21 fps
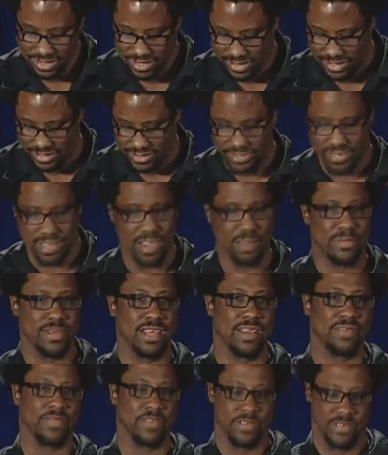Let's talk about
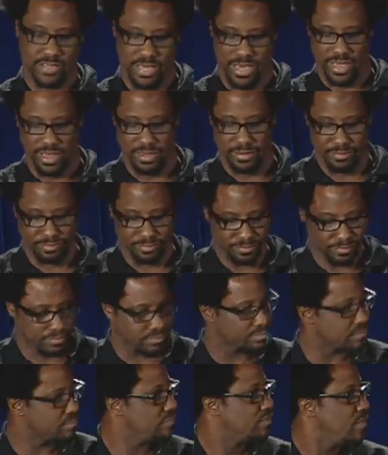that for a second.
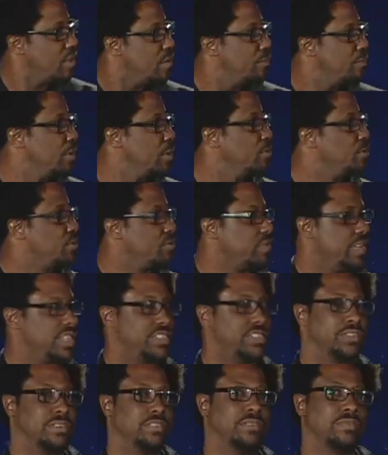
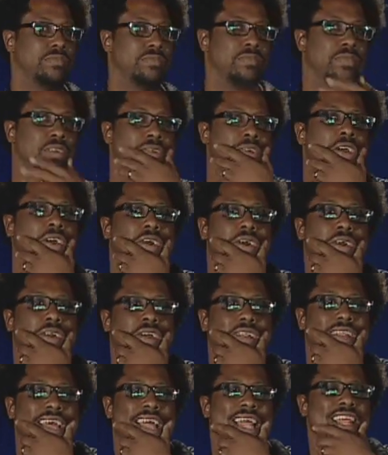Post-racial.
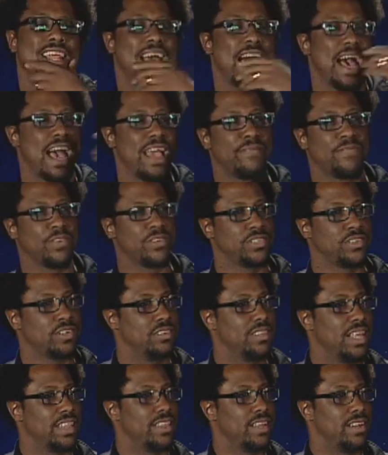Now, I first
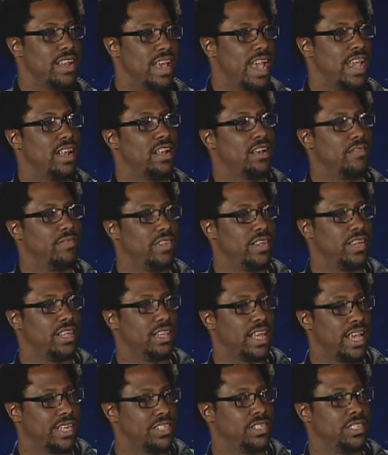heard that the night of the
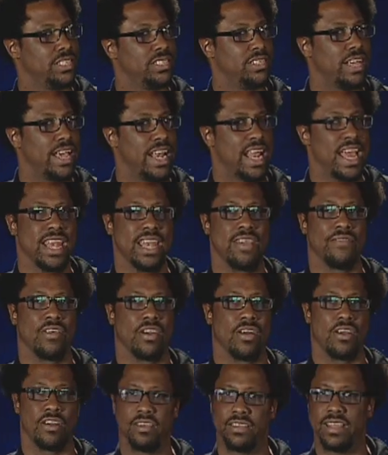election, and I'd never
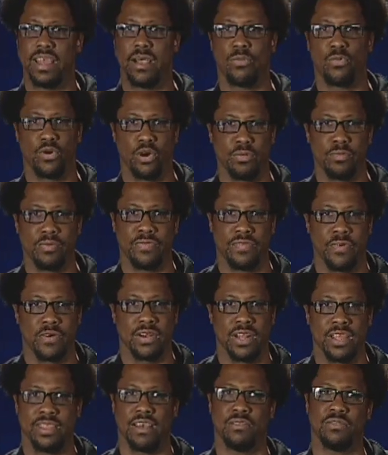heard that word
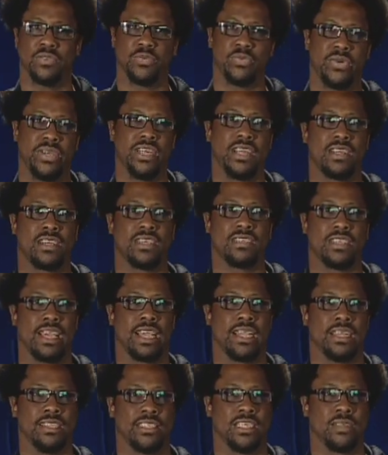before, and I thought it was weird because
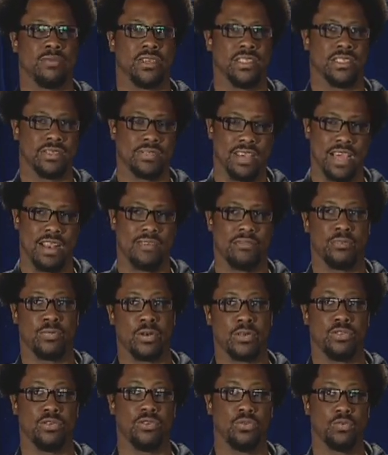I consider myself kind of a
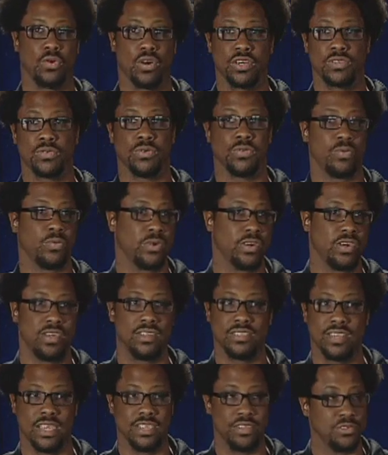person who works with
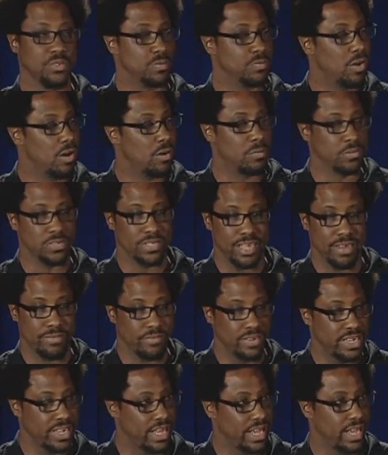words. I use them almost
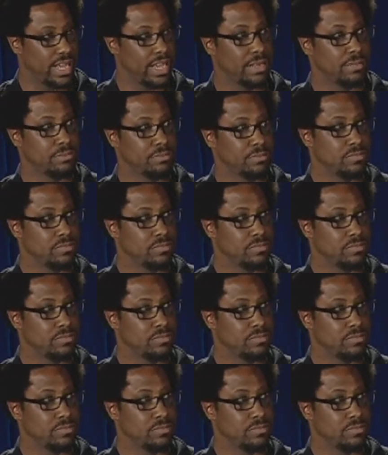every day.